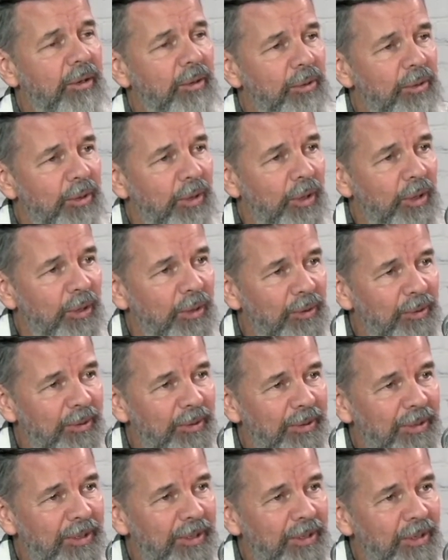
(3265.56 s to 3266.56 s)
I don't
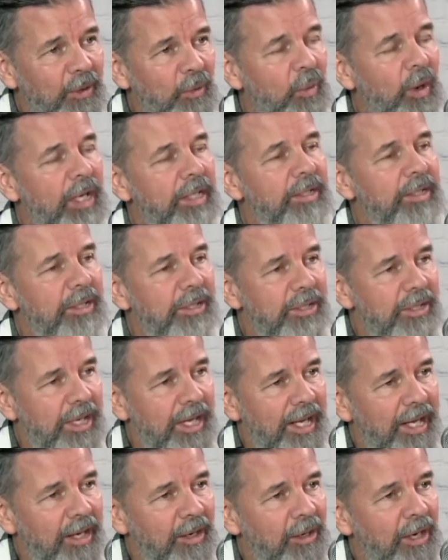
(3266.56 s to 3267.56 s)
know what
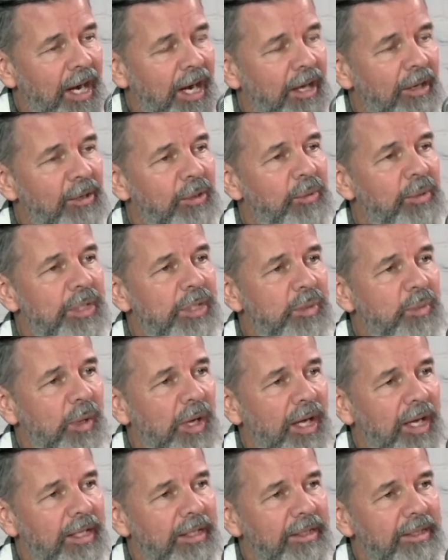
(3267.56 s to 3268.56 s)
to say or how to
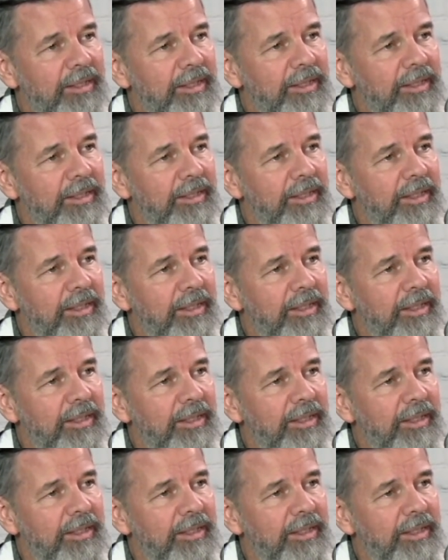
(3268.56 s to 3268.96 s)
respond.